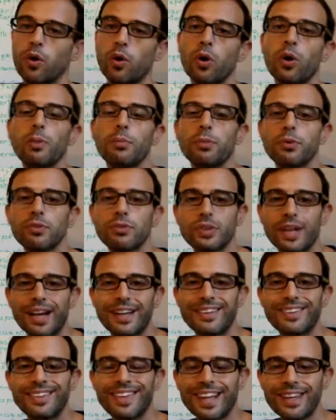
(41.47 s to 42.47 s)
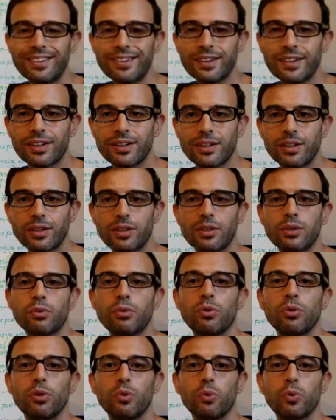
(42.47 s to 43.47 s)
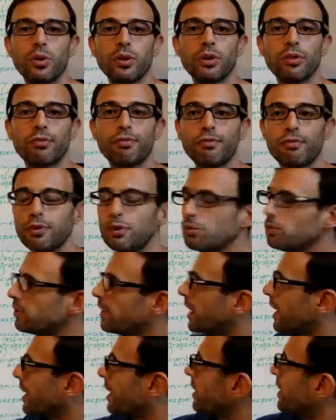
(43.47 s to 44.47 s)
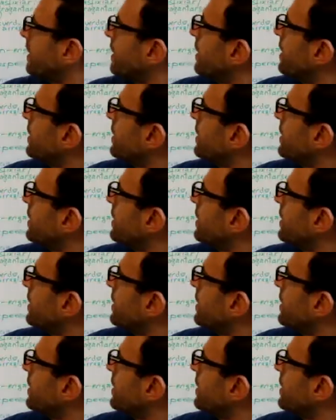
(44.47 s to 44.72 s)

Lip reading: almost identical to the word futile in